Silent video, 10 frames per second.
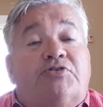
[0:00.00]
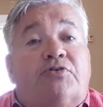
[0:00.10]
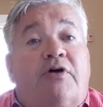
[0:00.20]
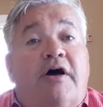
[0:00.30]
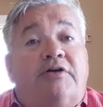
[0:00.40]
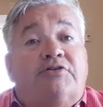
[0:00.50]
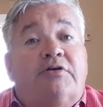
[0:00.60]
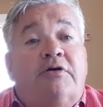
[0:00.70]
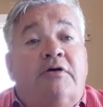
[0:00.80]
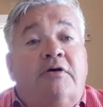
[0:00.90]
Christ.
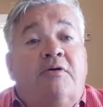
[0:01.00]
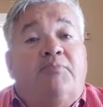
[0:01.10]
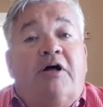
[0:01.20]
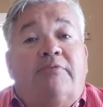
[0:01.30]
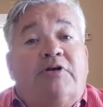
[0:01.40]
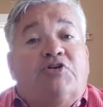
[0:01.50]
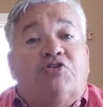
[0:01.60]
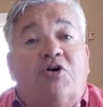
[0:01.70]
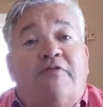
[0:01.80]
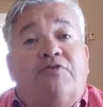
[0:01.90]
Public
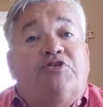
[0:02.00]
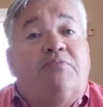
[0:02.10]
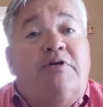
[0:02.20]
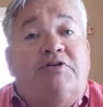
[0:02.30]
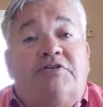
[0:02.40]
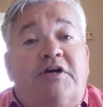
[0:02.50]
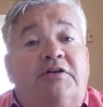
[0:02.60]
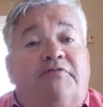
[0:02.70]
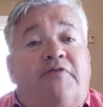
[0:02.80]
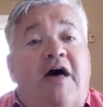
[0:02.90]
service should be
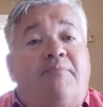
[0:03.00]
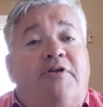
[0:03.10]
dignified,